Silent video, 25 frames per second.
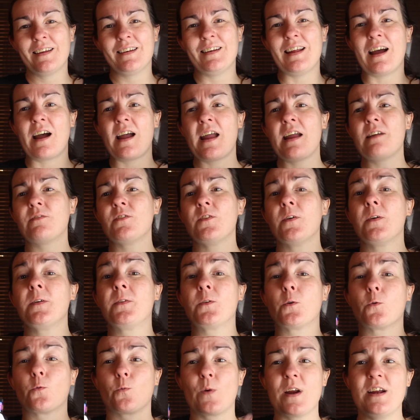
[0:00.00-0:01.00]
Now, even though
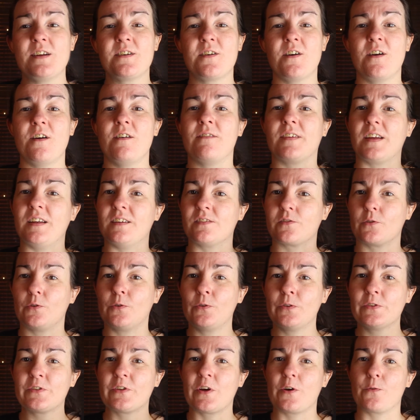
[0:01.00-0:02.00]
the recurve is
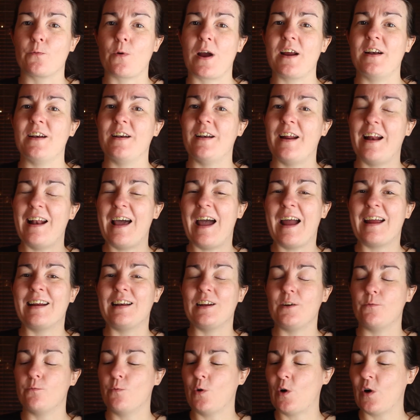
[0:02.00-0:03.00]
also rated at
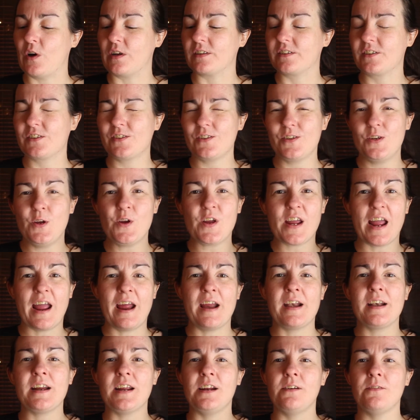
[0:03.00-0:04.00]
80 watts, you
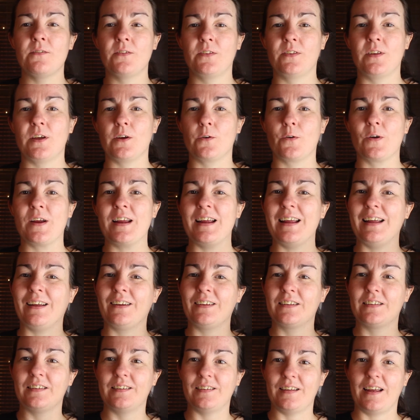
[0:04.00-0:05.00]
can in theory
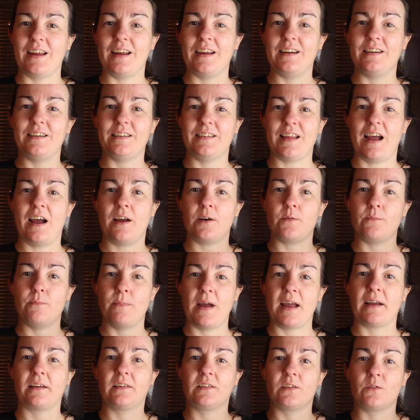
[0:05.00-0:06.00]
exceed that
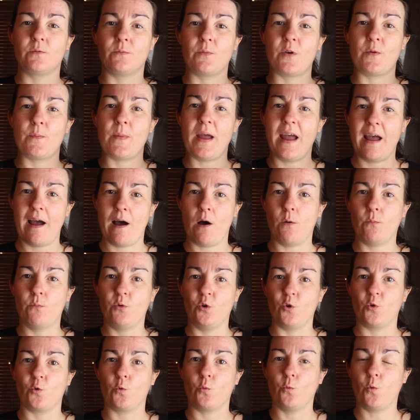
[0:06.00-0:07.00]
maximum
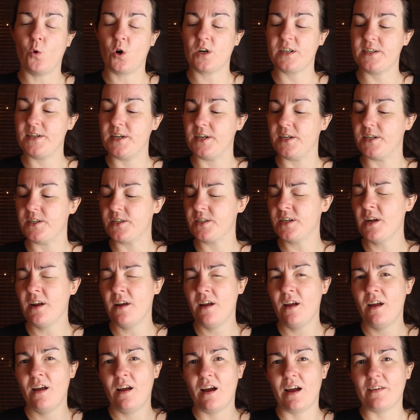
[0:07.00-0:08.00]
output wattage.
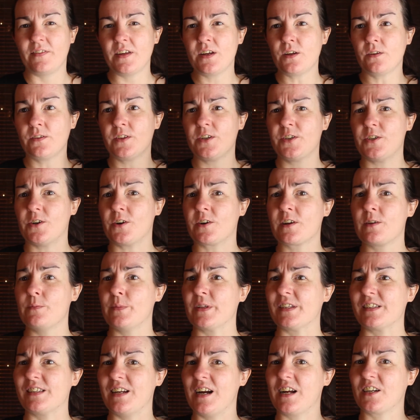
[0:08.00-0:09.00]
I think on the
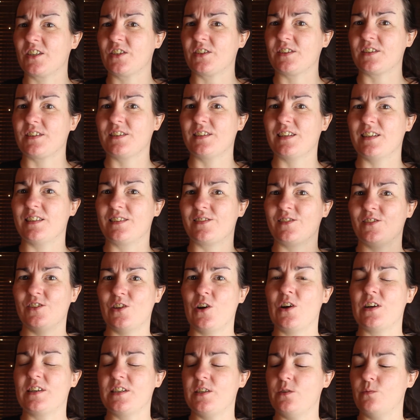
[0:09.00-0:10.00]
documents it actually says
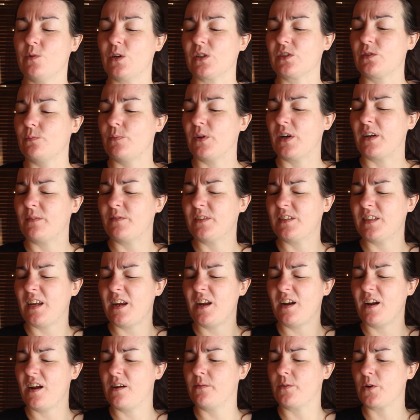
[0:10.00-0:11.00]
90 watts, but I have
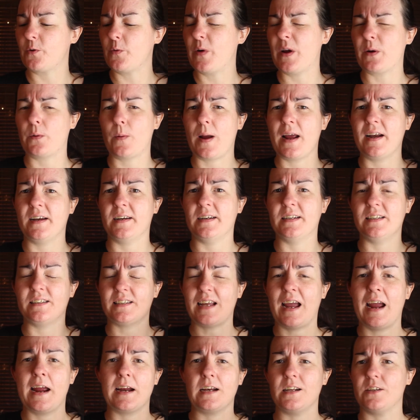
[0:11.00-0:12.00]
seen it everywhere rated
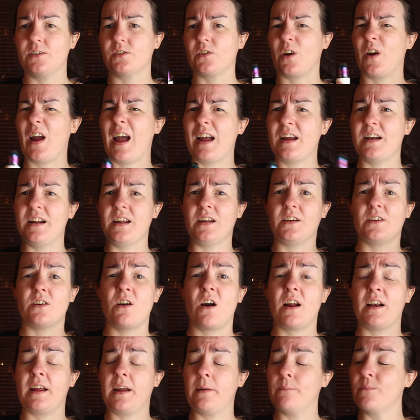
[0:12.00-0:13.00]
as 80, so 80,
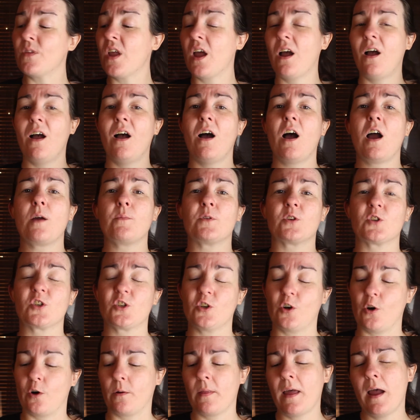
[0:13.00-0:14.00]
90, I'm not
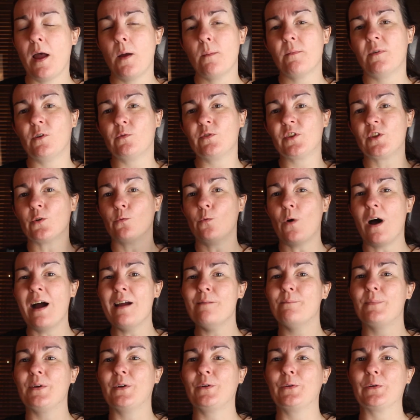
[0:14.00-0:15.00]
sure. But with the
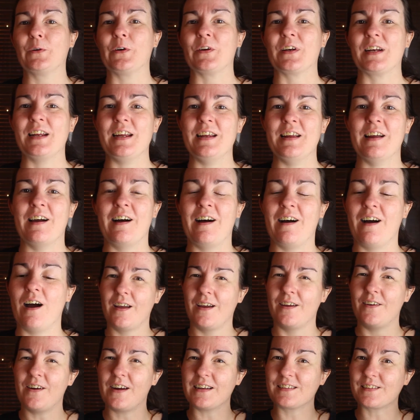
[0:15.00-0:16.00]
right build on here,
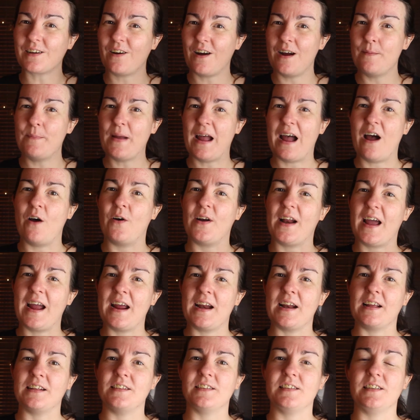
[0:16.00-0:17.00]
a nice high powered
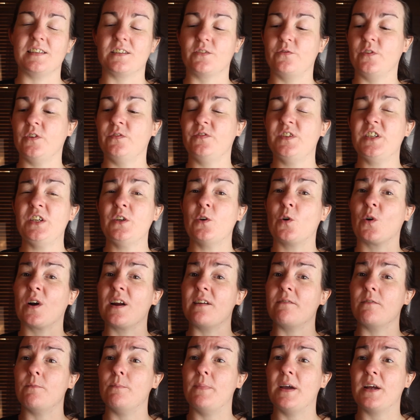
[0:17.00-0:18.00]
18650 or
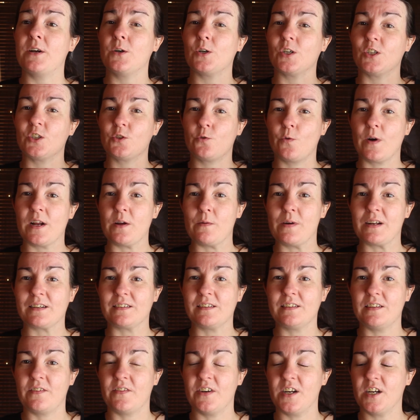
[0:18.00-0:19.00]
even better a
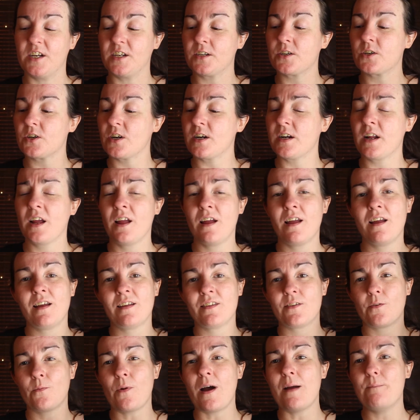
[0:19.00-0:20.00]
21700,
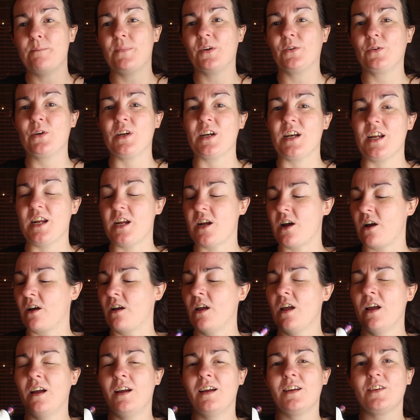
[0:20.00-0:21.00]
the right build in
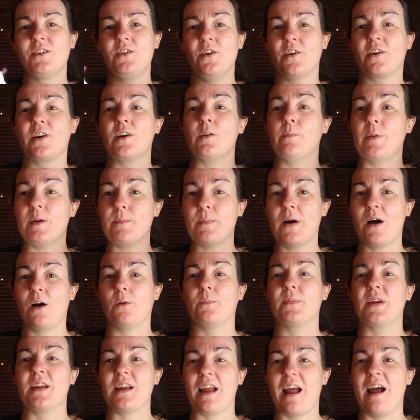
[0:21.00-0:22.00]
here, you're going to be
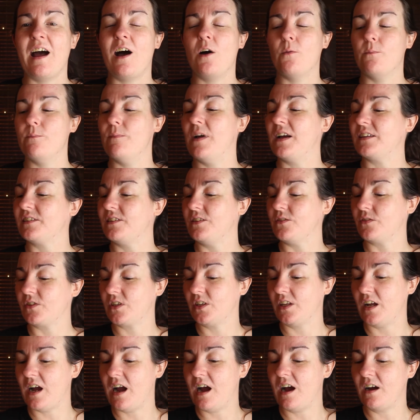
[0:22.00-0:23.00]
pumping out massive
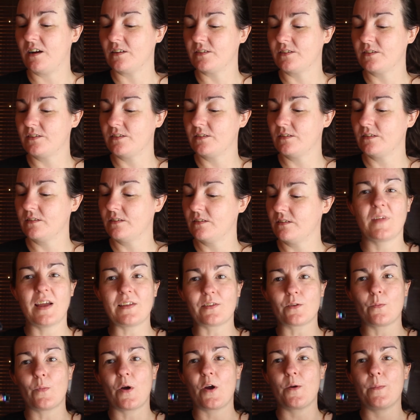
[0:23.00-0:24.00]
clouds.
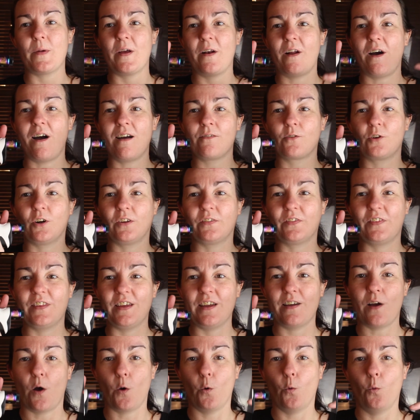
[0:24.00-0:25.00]
At the moment, I've got
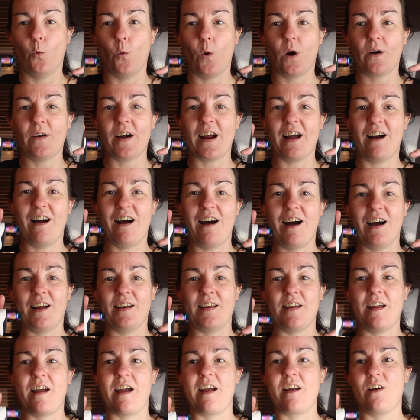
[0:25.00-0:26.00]
the Warrior
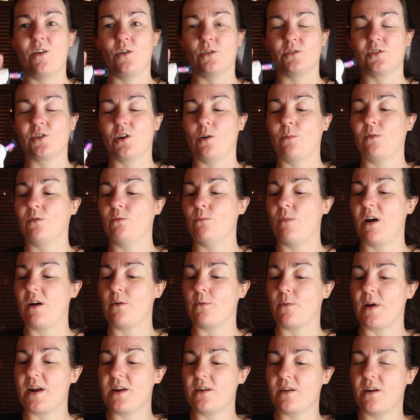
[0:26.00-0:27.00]
RDA on top of my
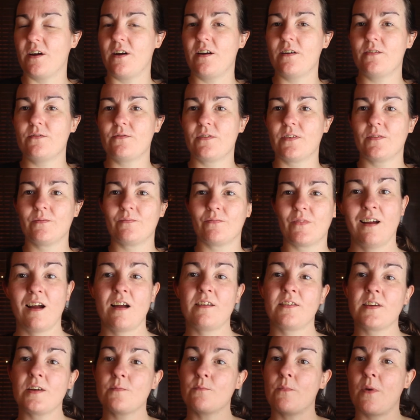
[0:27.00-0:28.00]
recurve,
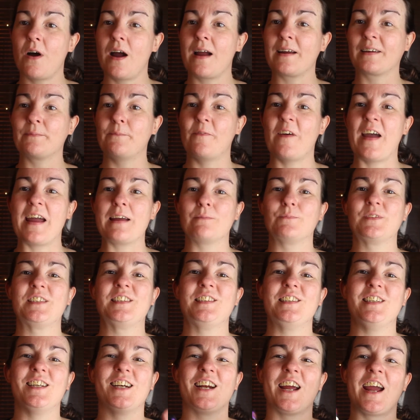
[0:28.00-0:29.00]
I think Mike
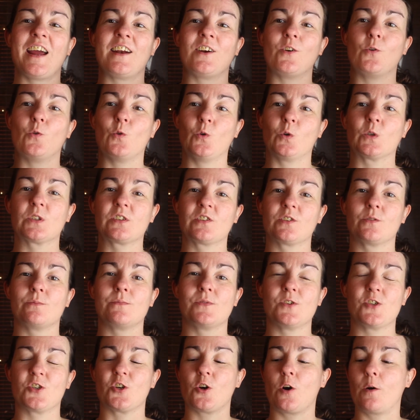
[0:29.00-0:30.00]
Vapes did an
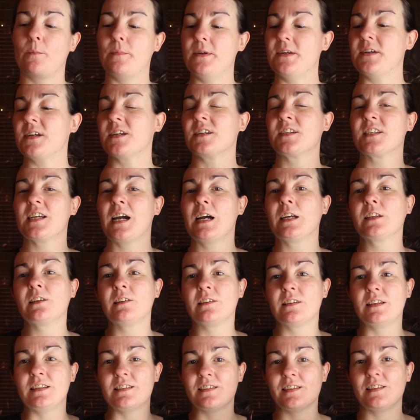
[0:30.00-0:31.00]
awesome job. You can tell
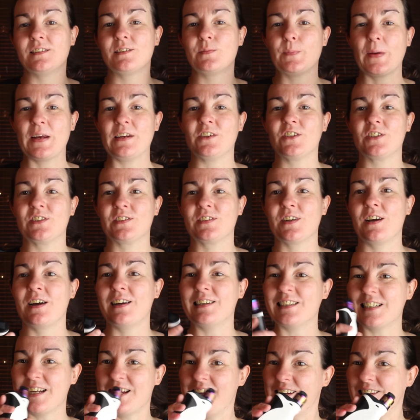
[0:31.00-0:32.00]
that this has been
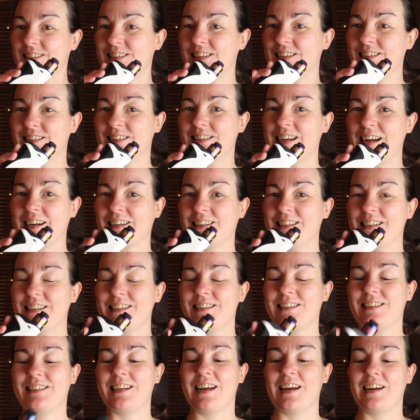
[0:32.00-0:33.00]
designed to his
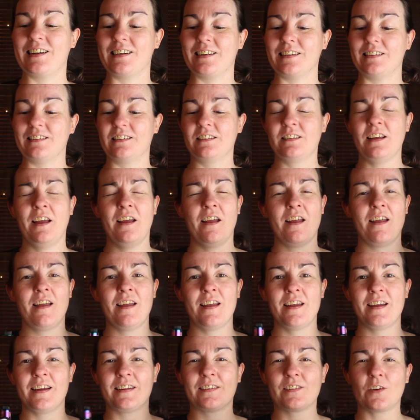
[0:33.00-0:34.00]
exacting standards.
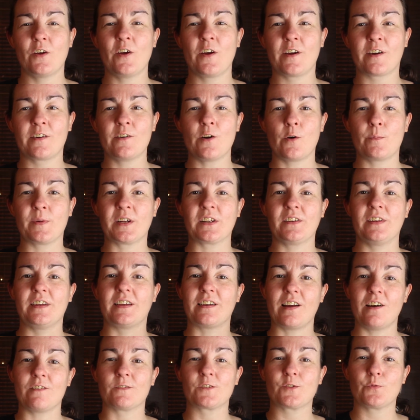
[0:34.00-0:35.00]
It's ergonomically
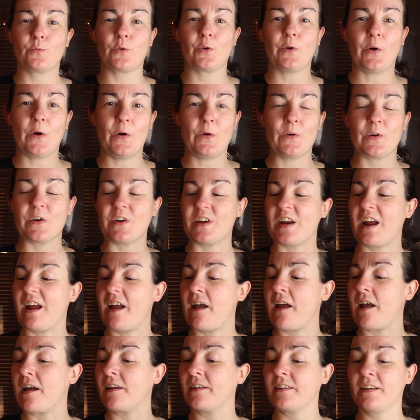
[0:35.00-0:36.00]
comfortable to hold in your
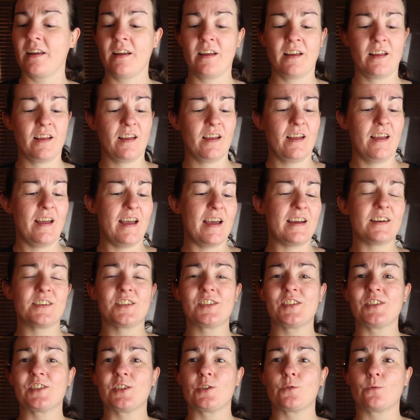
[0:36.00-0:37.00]
hand, and
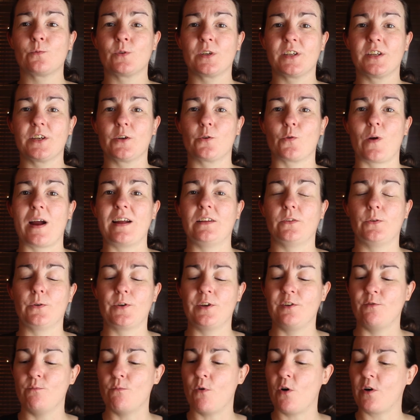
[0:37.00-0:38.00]
it's just a really great
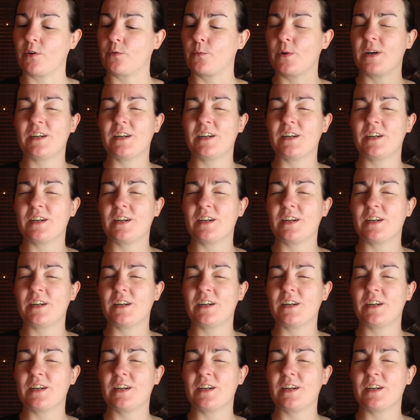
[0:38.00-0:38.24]
looking mod.